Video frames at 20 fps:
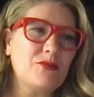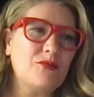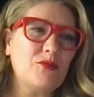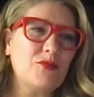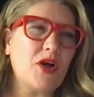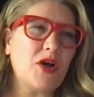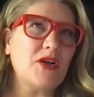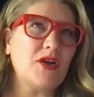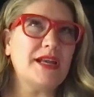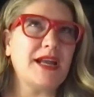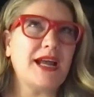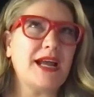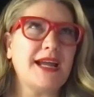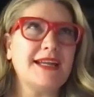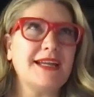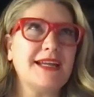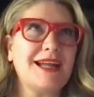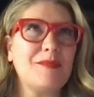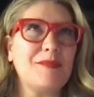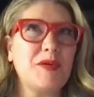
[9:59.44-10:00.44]
Well, and
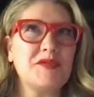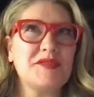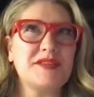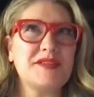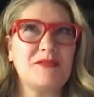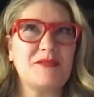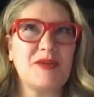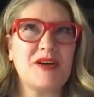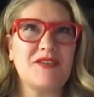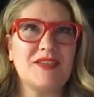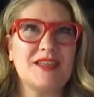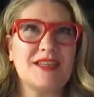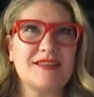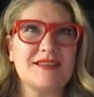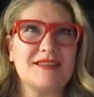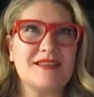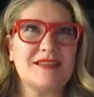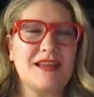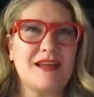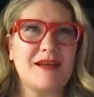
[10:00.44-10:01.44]
I posted about
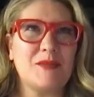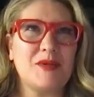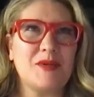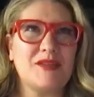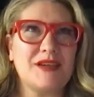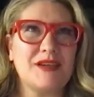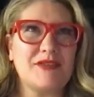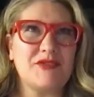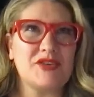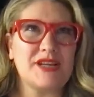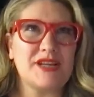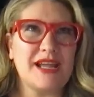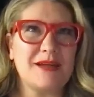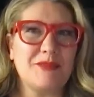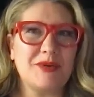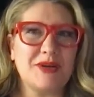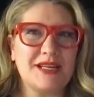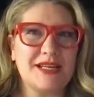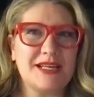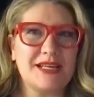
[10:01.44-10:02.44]
this the other day,
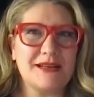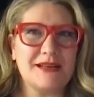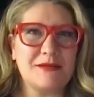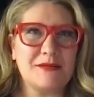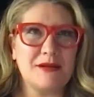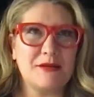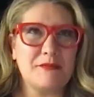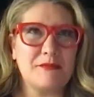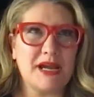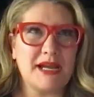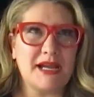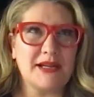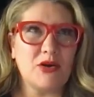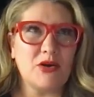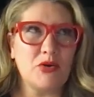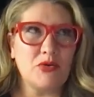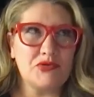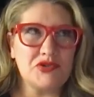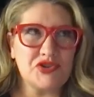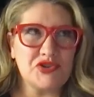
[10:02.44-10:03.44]
but in my
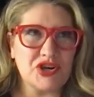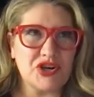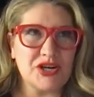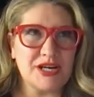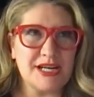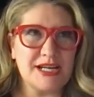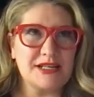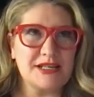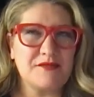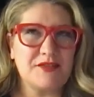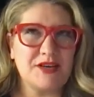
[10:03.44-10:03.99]
own journey to